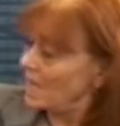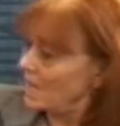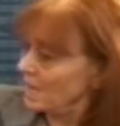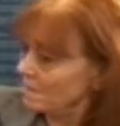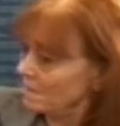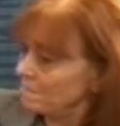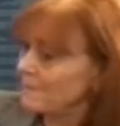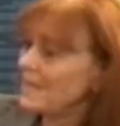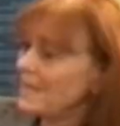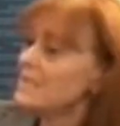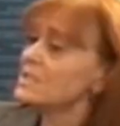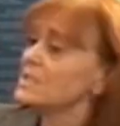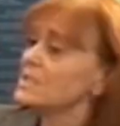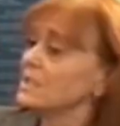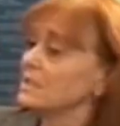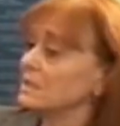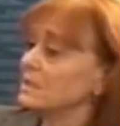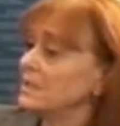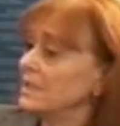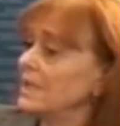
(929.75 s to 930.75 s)
And
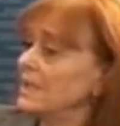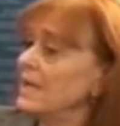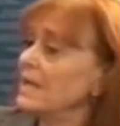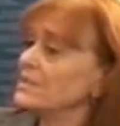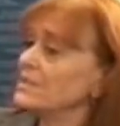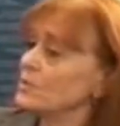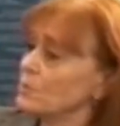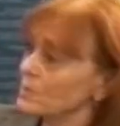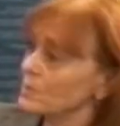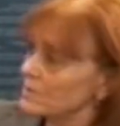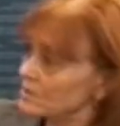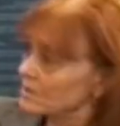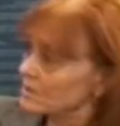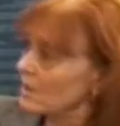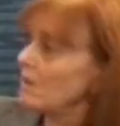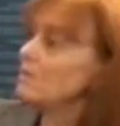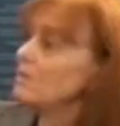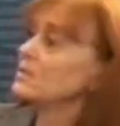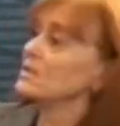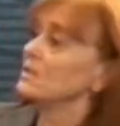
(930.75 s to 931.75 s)
basically, as a
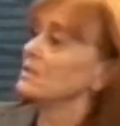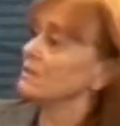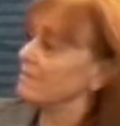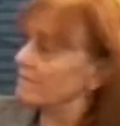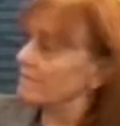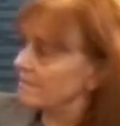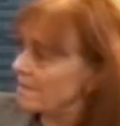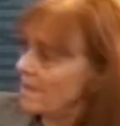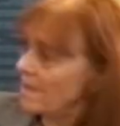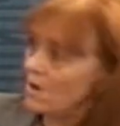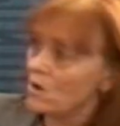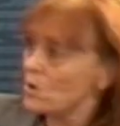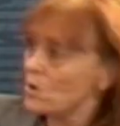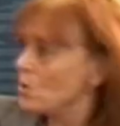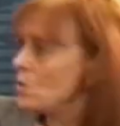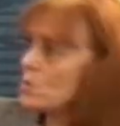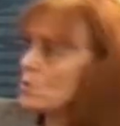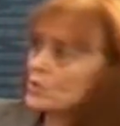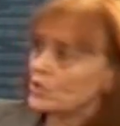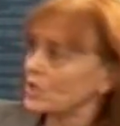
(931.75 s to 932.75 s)
result of
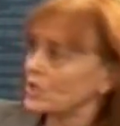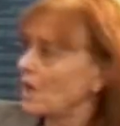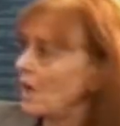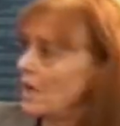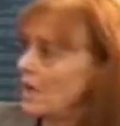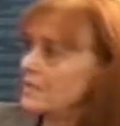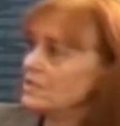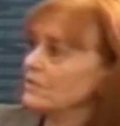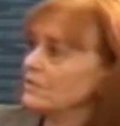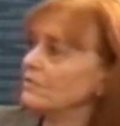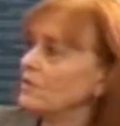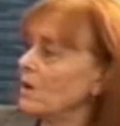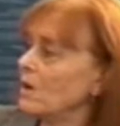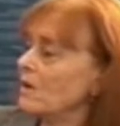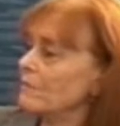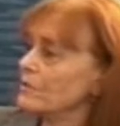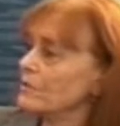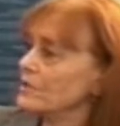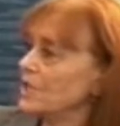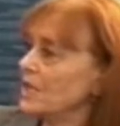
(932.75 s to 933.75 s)
those kinds of
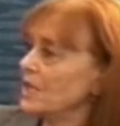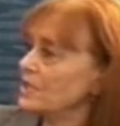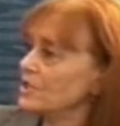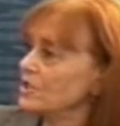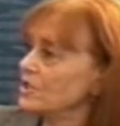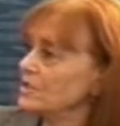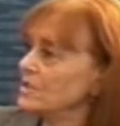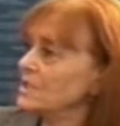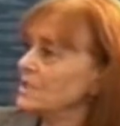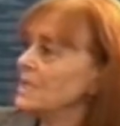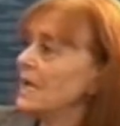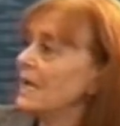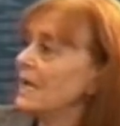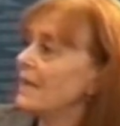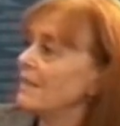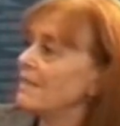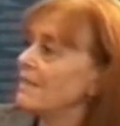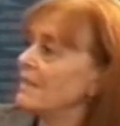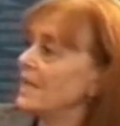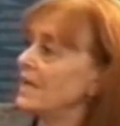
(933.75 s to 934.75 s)
conversations,
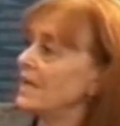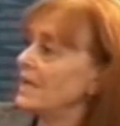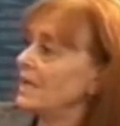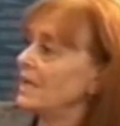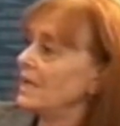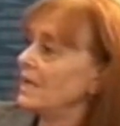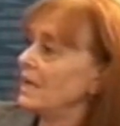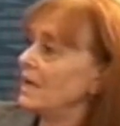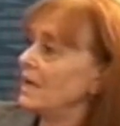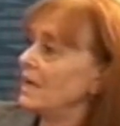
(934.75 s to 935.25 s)
they